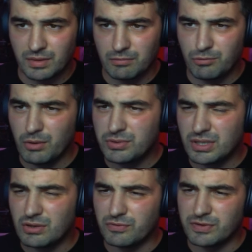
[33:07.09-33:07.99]
Why would he
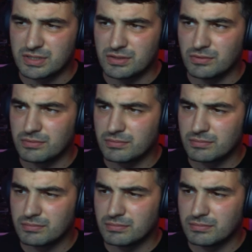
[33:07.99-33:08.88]
go first though?
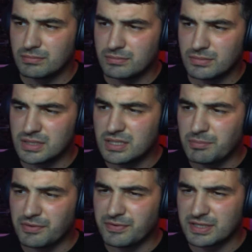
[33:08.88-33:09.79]
Doesn't he
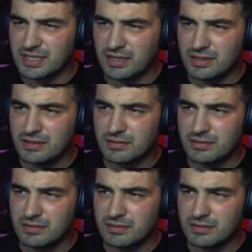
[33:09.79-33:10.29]
prefer second?